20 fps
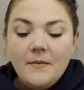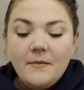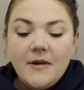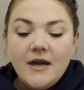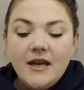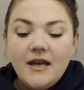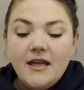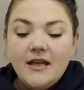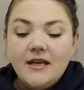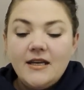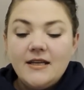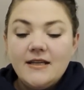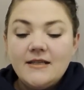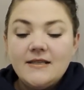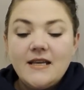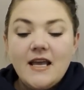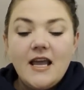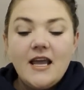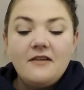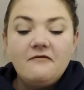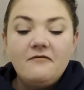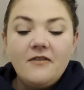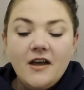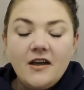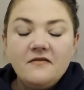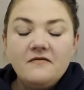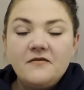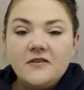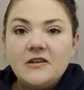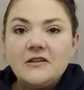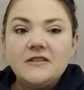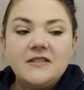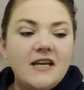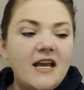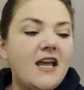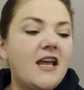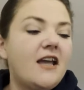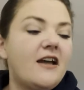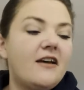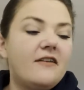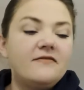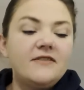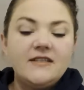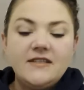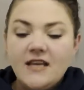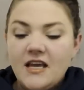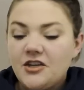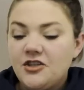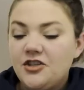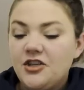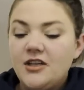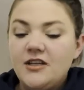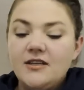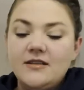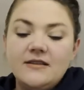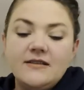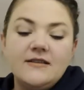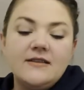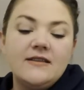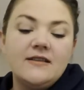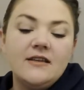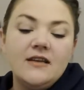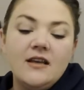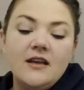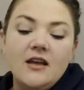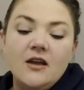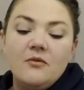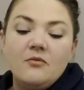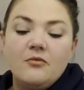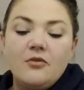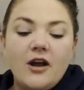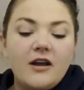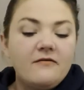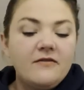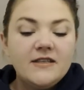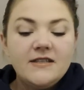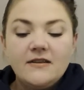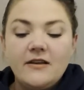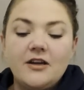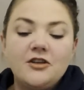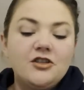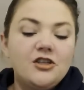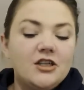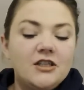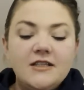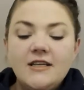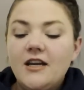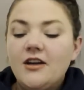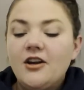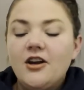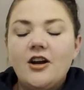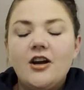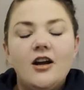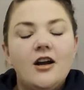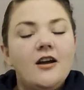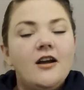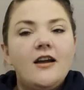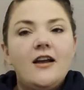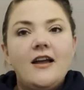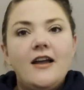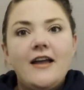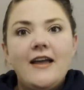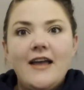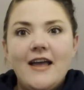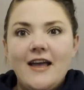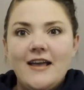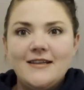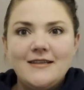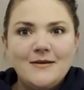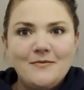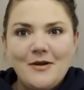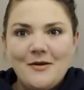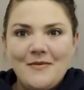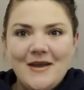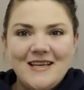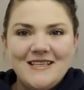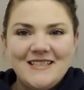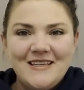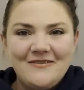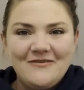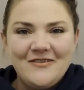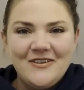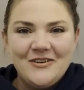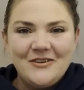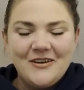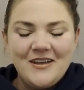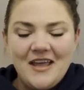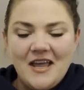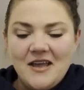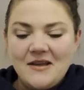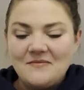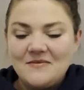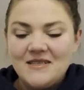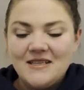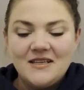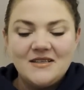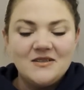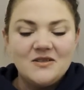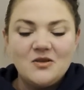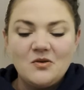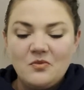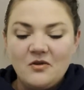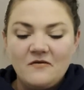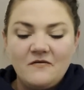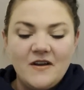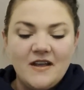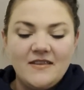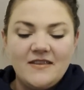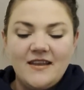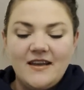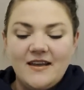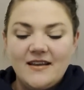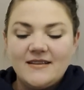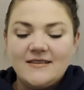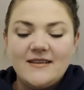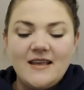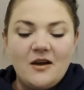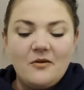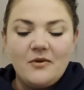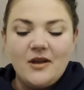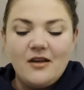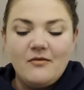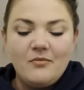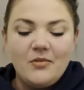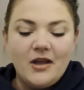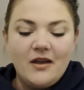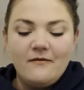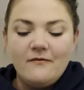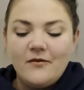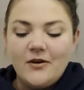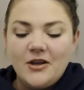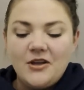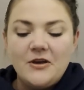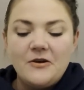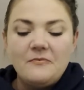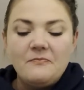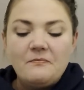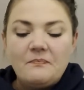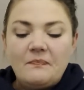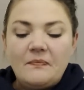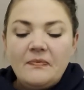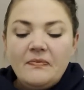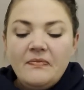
But it is a fun-filled day of sessions, breakfast, lunch, and dinner, and some amazing field games and super fun things that we have planned for you.